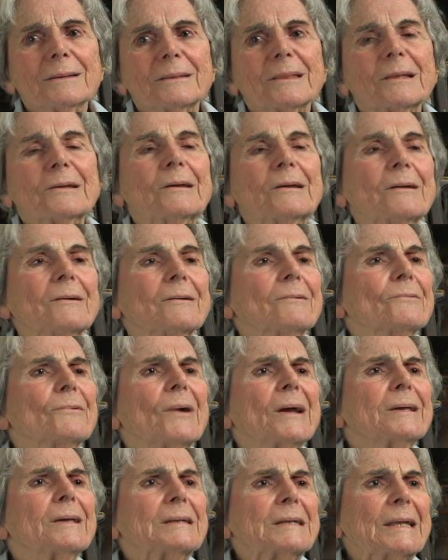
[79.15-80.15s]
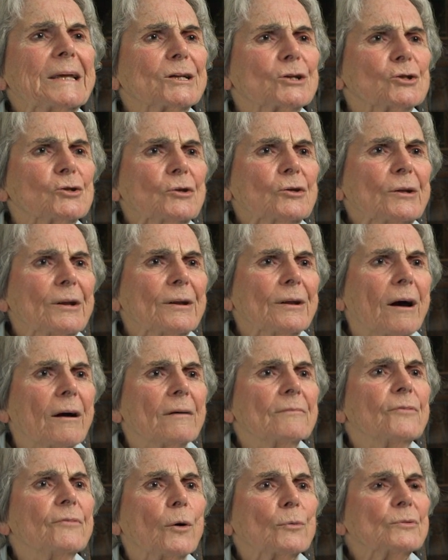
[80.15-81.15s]
the recollection
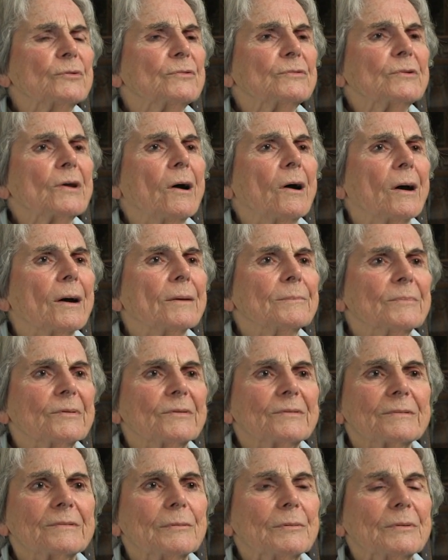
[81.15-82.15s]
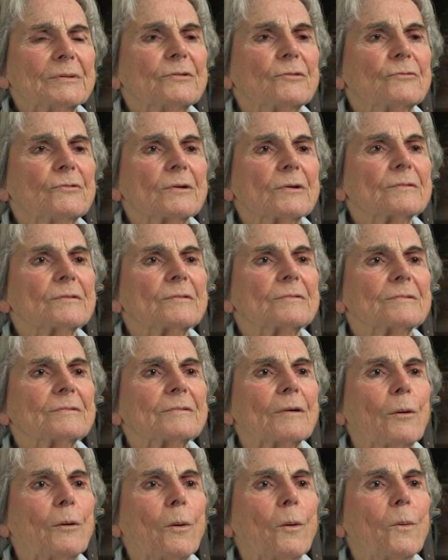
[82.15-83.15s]
of those times was just
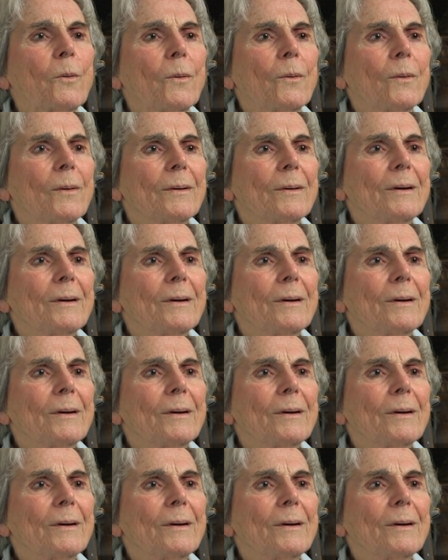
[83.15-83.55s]
so